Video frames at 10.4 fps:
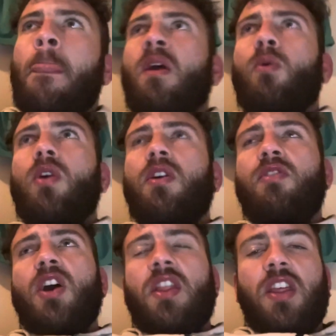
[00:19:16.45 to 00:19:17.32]

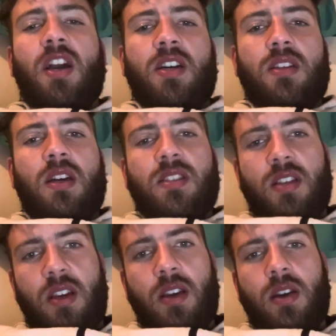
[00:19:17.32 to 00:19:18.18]
Whatever I think, I
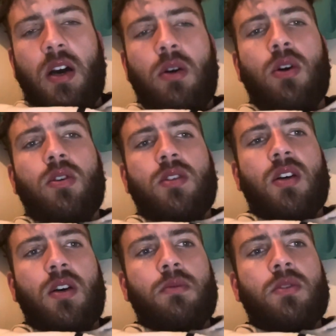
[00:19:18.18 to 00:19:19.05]
say at all
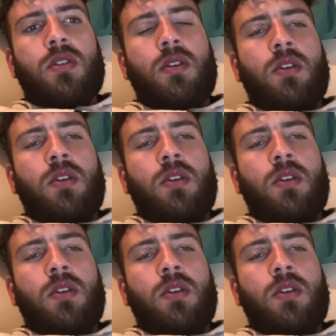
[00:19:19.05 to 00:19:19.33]
times,